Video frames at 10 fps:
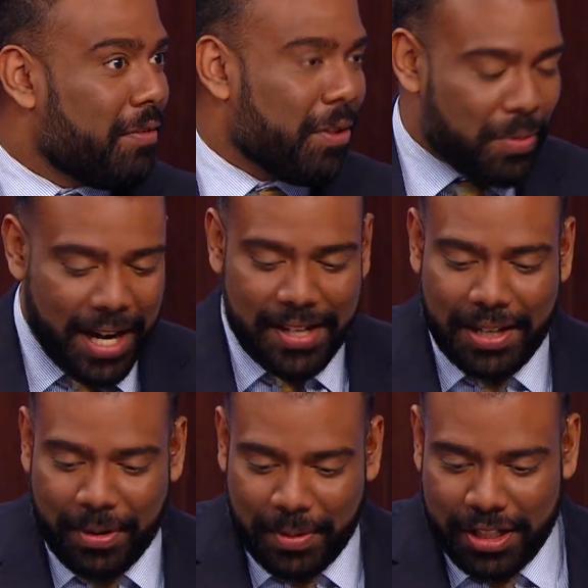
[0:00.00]
different ways.
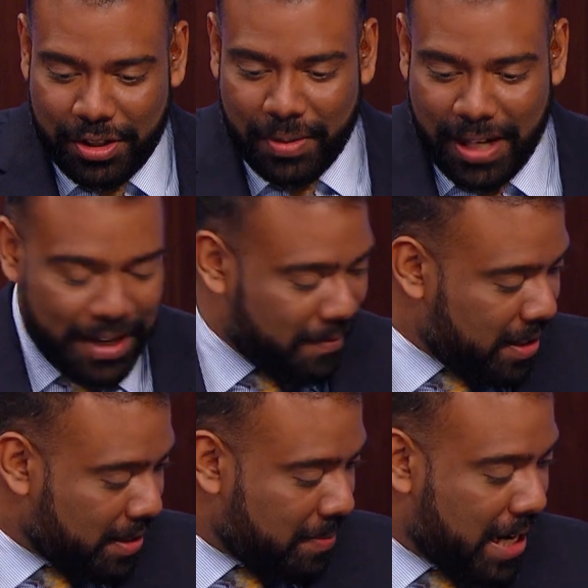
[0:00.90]
Now, we do have
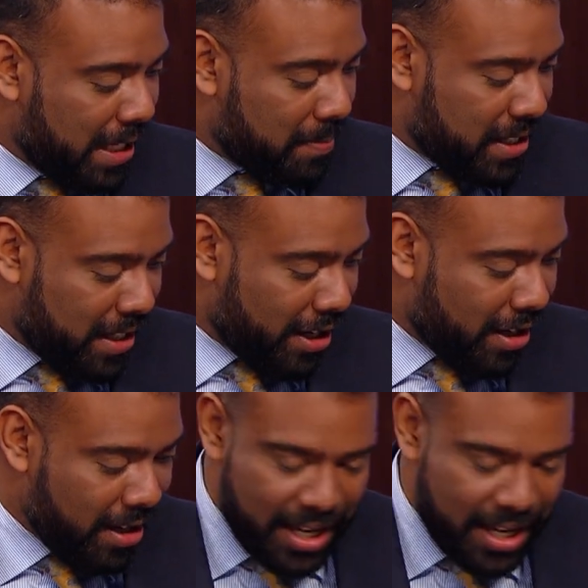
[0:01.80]
some items here.